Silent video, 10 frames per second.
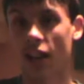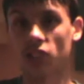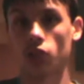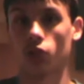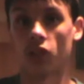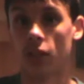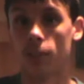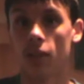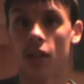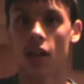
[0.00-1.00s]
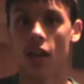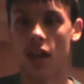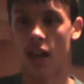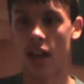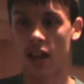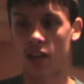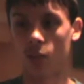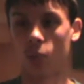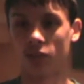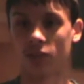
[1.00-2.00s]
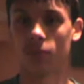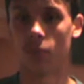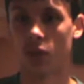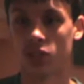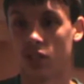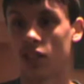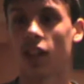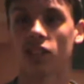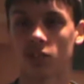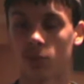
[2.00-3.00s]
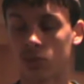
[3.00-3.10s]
ice cream. And it wasn't much, and it actually